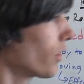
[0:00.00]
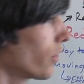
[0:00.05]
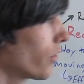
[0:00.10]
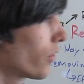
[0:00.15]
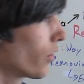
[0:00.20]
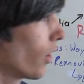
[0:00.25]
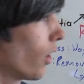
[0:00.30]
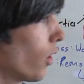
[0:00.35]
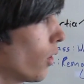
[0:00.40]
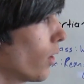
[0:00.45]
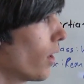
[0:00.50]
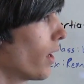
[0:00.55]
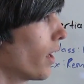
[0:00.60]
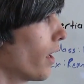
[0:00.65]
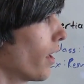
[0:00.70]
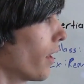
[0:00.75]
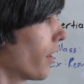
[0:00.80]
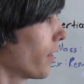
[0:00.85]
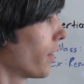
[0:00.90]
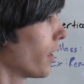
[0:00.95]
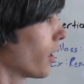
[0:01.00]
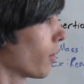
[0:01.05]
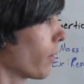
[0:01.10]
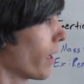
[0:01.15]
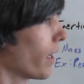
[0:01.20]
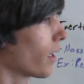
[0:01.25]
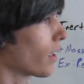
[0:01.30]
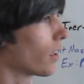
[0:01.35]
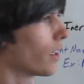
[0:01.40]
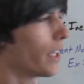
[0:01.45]
So
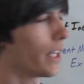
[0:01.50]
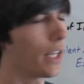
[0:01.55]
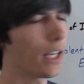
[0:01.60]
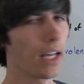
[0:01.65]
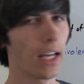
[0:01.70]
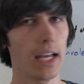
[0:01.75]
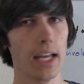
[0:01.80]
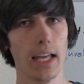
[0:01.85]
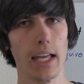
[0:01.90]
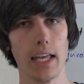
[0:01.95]
theoretically,